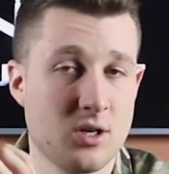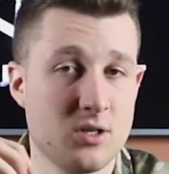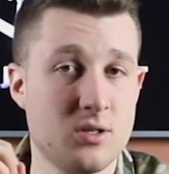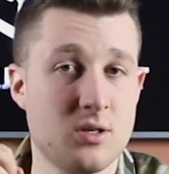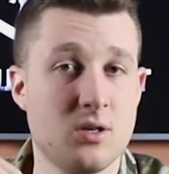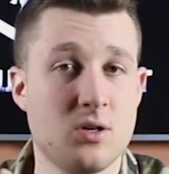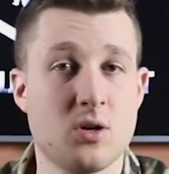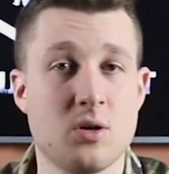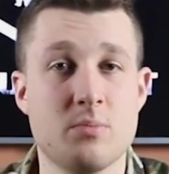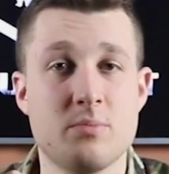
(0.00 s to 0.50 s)
other
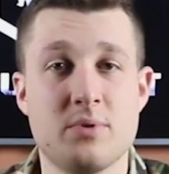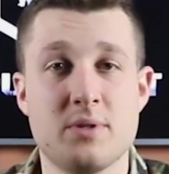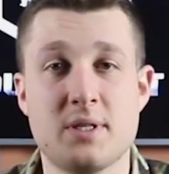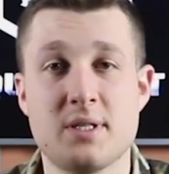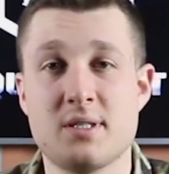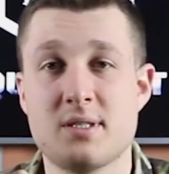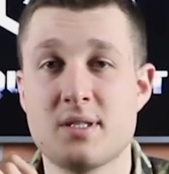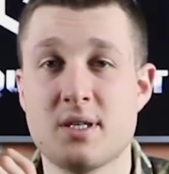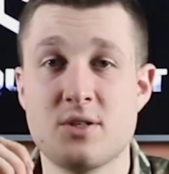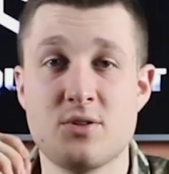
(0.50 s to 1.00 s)

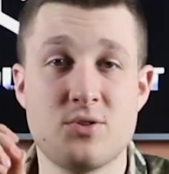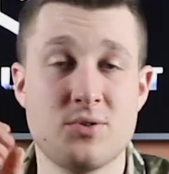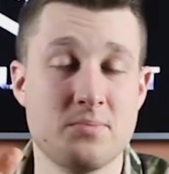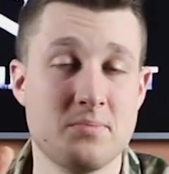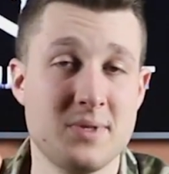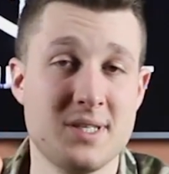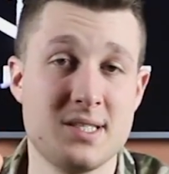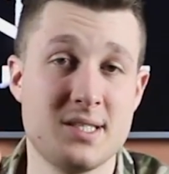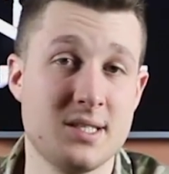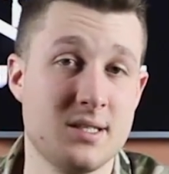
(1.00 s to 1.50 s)
companies tend to
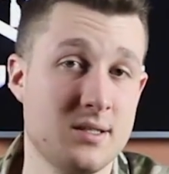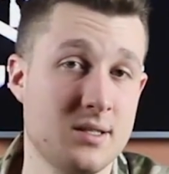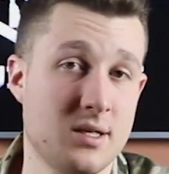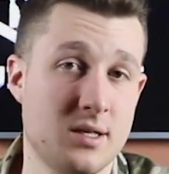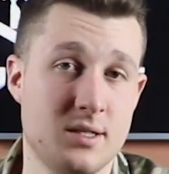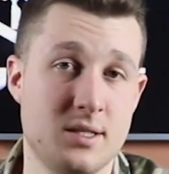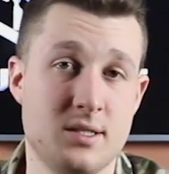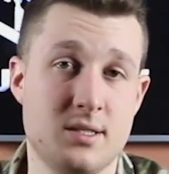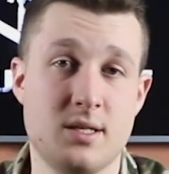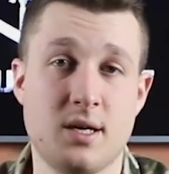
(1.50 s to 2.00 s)
miss in their
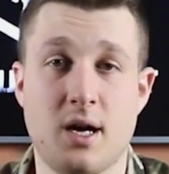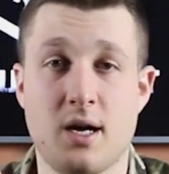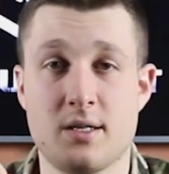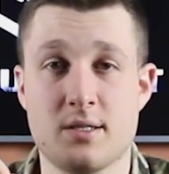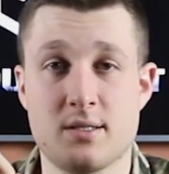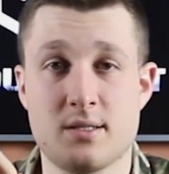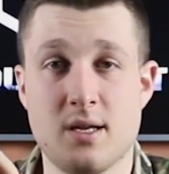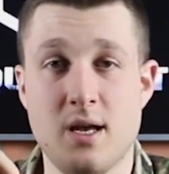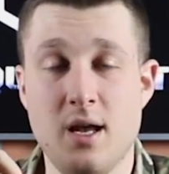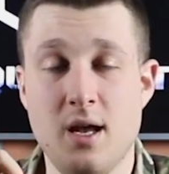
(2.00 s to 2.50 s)

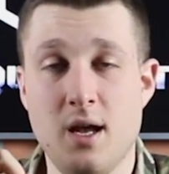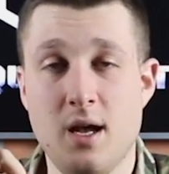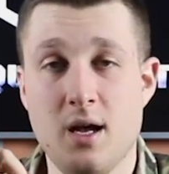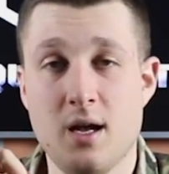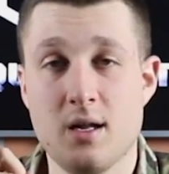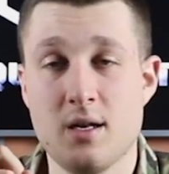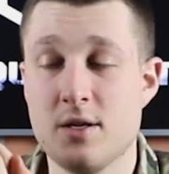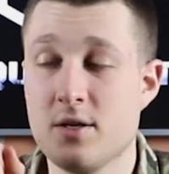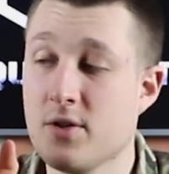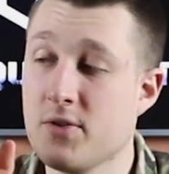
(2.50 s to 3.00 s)
designs.
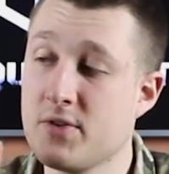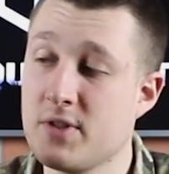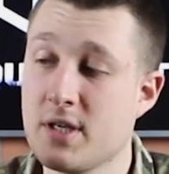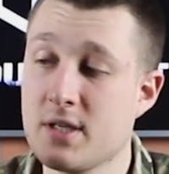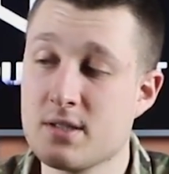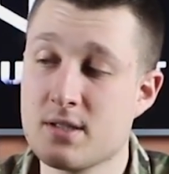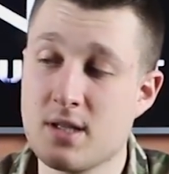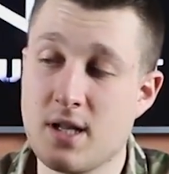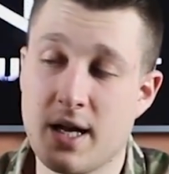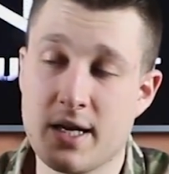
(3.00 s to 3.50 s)
Little things